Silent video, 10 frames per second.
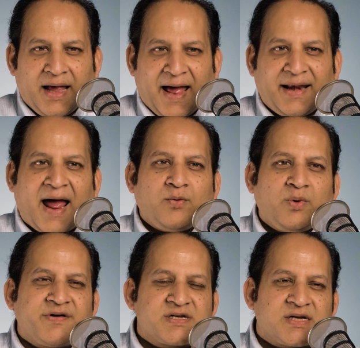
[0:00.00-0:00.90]
an
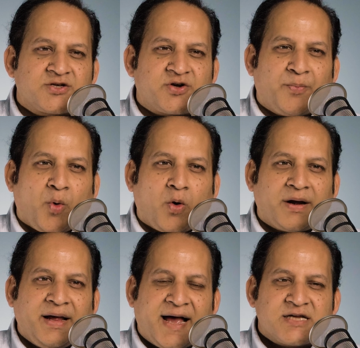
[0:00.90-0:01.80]
annual research
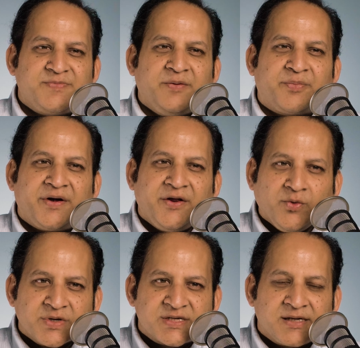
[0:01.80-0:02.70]
report, has been
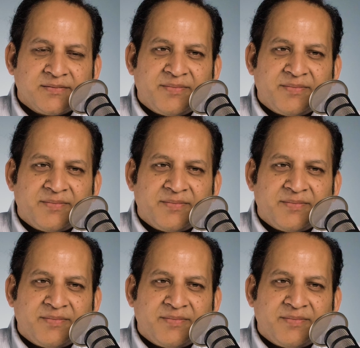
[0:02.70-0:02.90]
produced